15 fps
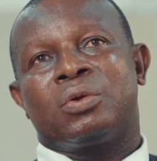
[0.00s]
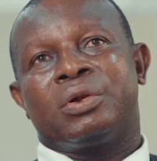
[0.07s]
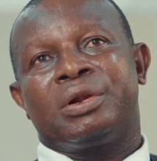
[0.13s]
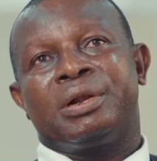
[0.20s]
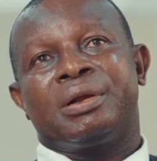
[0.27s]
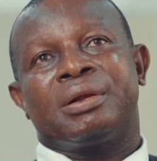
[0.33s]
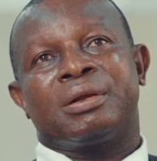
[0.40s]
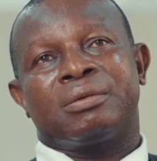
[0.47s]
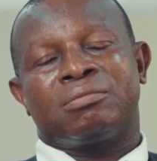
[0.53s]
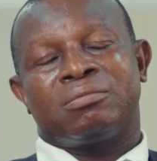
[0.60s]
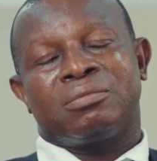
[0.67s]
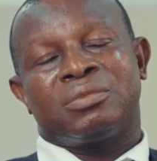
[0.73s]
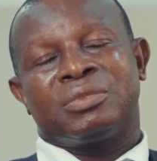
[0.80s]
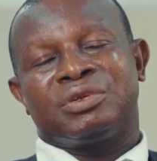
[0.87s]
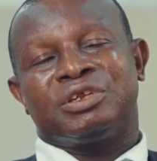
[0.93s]
the
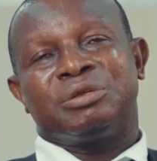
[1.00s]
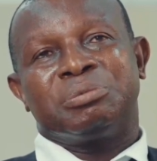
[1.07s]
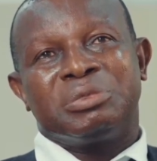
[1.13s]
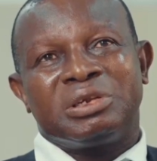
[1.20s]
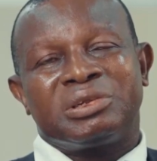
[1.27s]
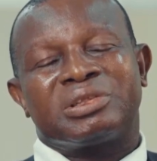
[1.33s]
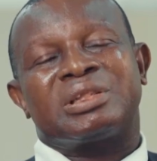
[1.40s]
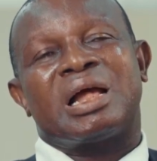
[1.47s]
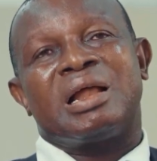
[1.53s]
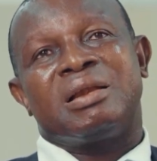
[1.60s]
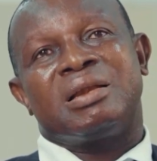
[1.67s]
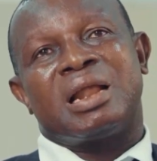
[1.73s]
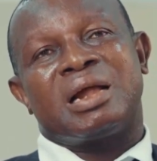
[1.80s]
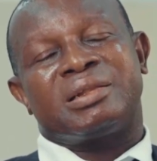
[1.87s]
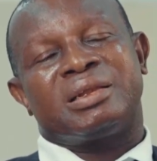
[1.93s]
minister
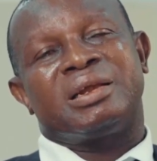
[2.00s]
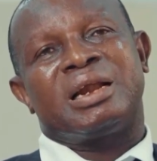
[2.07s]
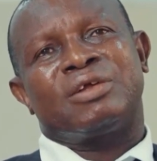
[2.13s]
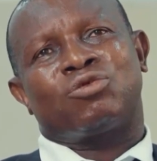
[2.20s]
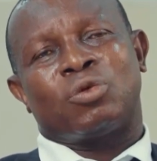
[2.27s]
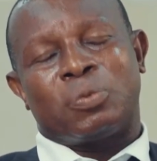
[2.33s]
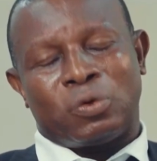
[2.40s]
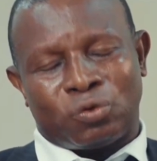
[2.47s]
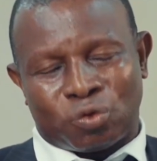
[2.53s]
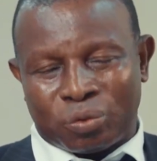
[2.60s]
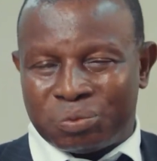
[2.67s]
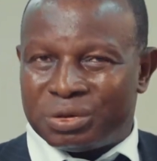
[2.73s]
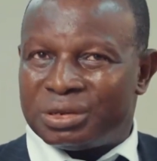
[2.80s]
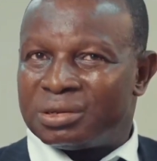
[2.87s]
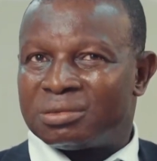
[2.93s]
in that area is supposed to
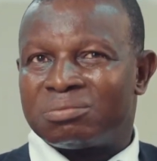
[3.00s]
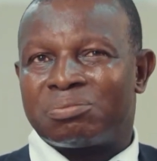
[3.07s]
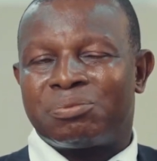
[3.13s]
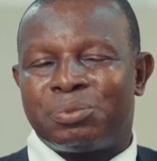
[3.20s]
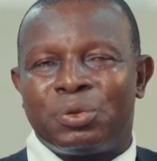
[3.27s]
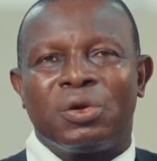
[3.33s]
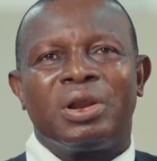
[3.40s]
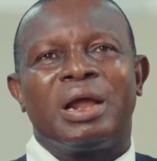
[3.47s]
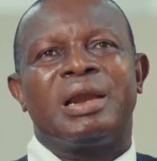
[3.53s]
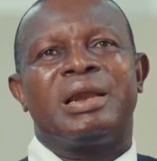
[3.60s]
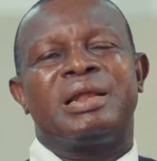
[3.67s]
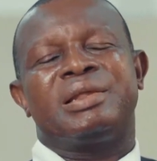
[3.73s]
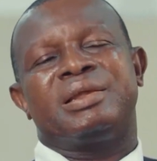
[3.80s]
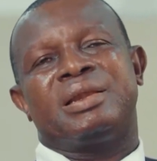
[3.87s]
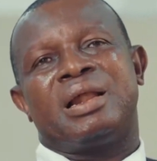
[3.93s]
be purely an
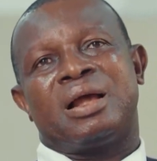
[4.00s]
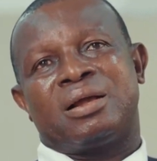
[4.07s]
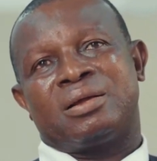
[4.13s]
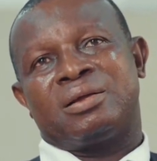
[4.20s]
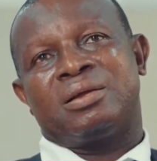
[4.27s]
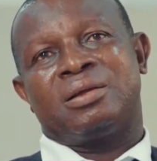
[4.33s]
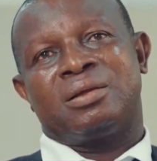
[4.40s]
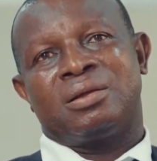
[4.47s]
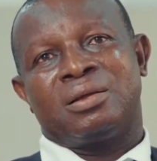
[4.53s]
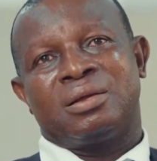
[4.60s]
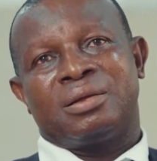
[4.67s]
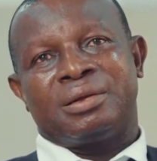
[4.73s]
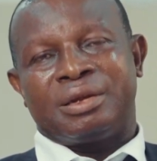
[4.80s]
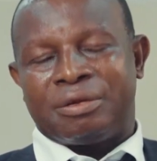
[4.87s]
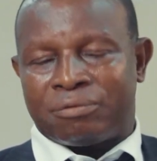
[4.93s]
engineer.
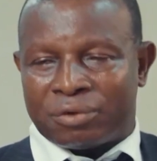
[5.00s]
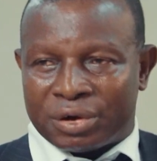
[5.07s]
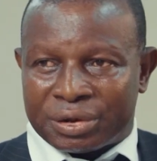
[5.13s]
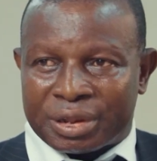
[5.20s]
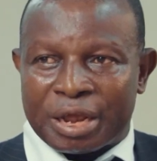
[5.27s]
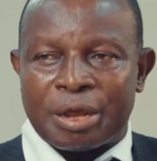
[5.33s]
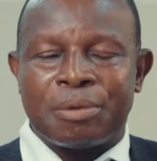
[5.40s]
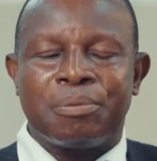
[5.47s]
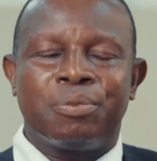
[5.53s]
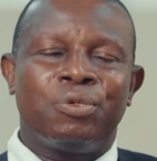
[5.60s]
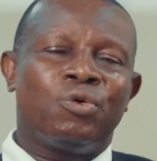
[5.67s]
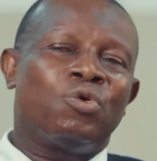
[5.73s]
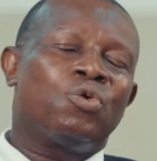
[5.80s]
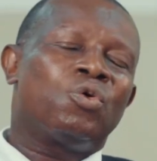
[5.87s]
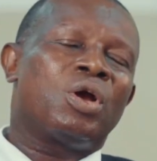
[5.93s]
They created a
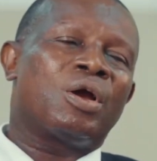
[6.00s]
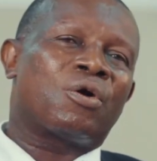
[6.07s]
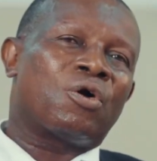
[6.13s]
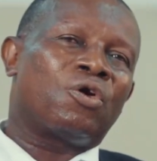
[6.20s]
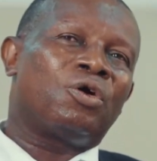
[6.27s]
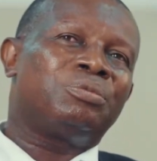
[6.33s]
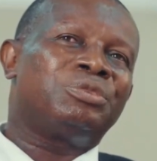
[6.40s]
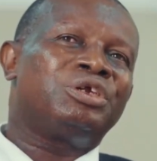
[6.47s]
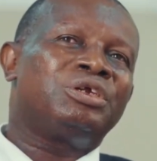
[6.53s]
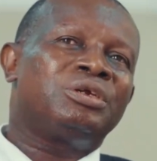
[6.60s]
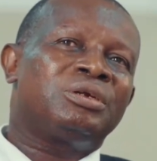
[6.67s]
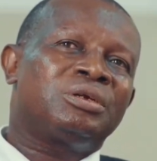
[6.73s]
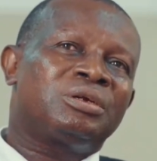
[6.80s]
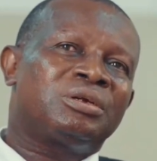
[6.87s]
blue economy